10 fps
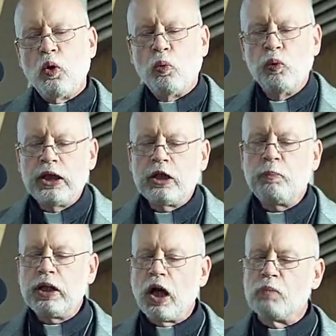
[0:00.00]
We can
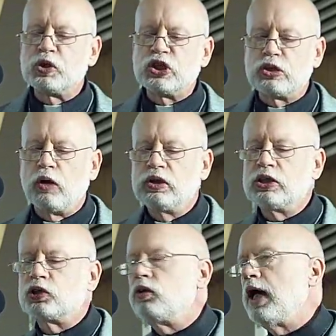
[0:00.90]
become so
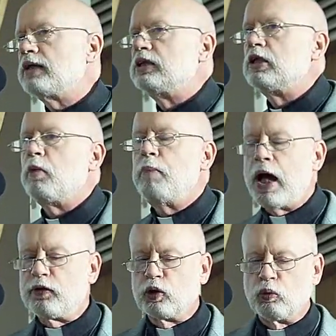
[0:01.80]
distracted
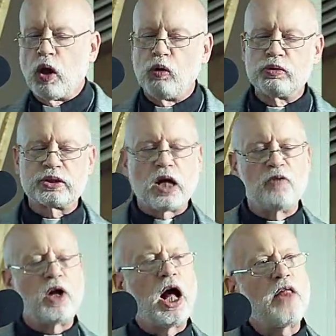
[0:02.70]
about the roles
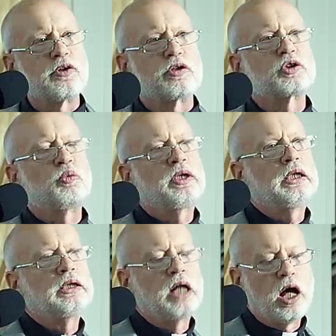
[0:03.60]
of others
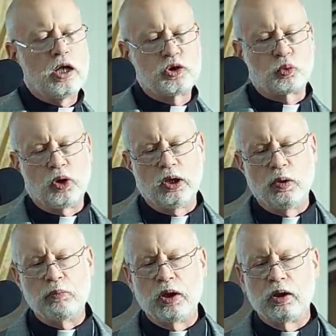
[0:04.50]
within God's
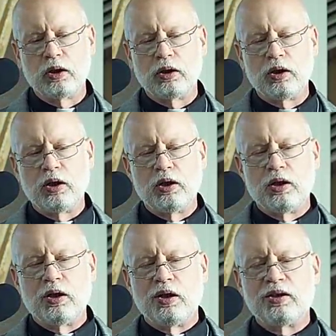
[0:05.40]
realm
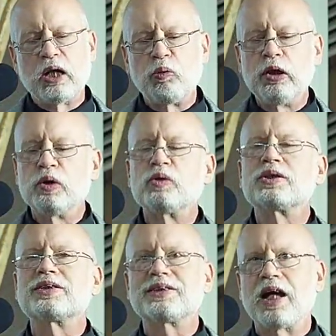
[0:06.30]
that we
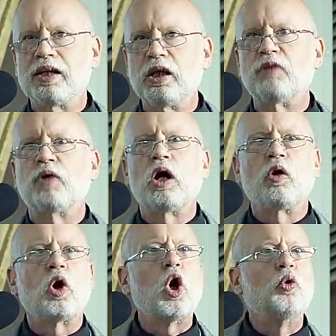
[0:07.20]
lose sight of
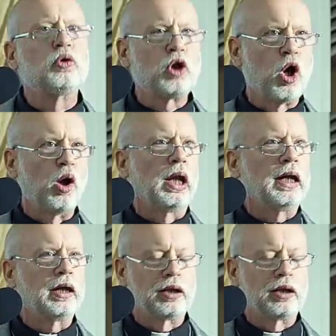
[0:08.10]
our own calling.